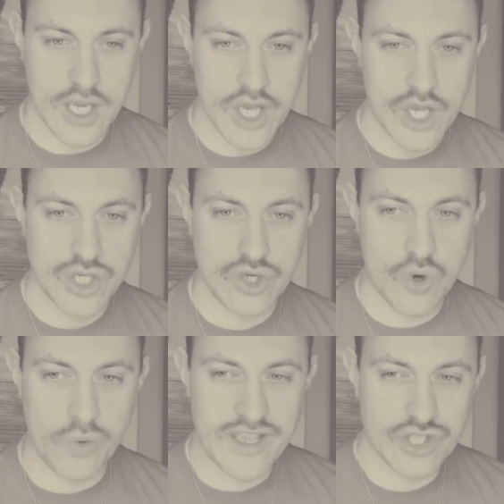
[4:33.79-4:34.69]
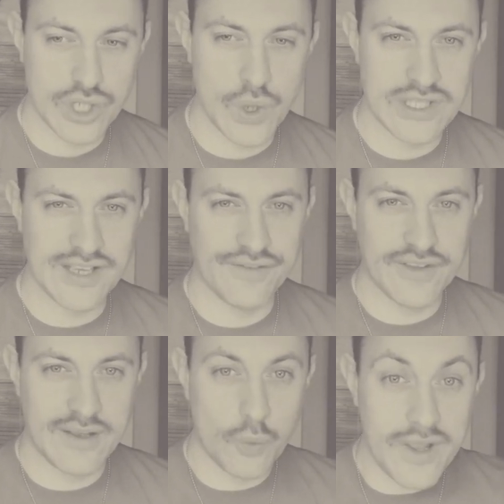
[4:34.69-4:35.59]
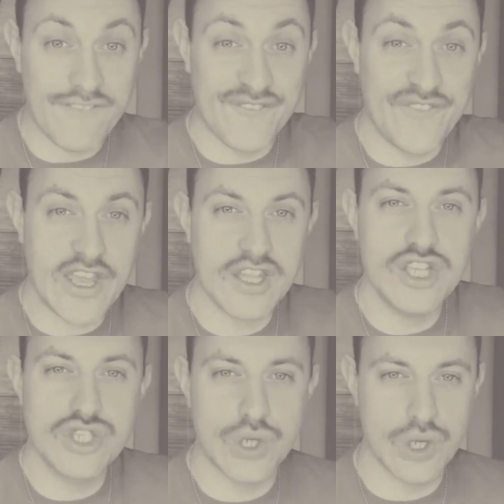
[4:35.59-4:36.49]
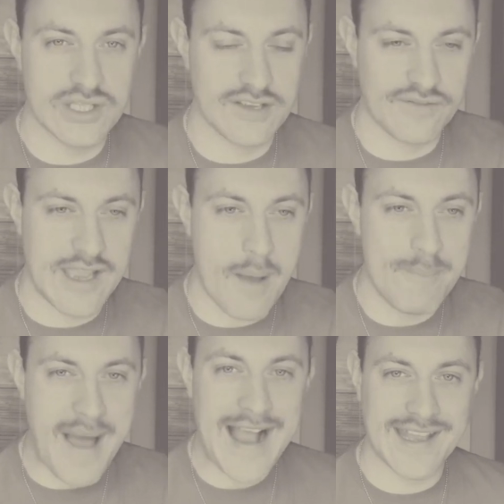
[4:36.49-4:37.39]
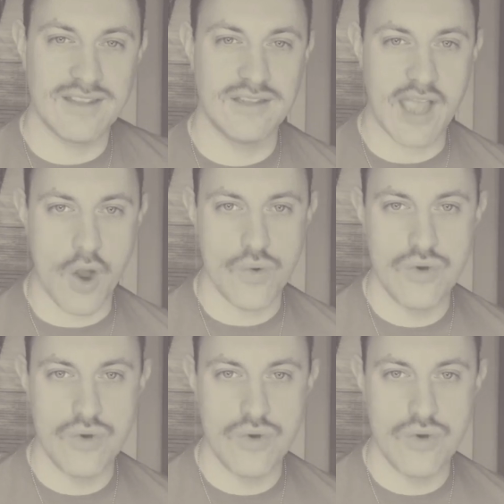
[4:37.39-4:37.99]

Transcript: you know, we feel intuitively a backing down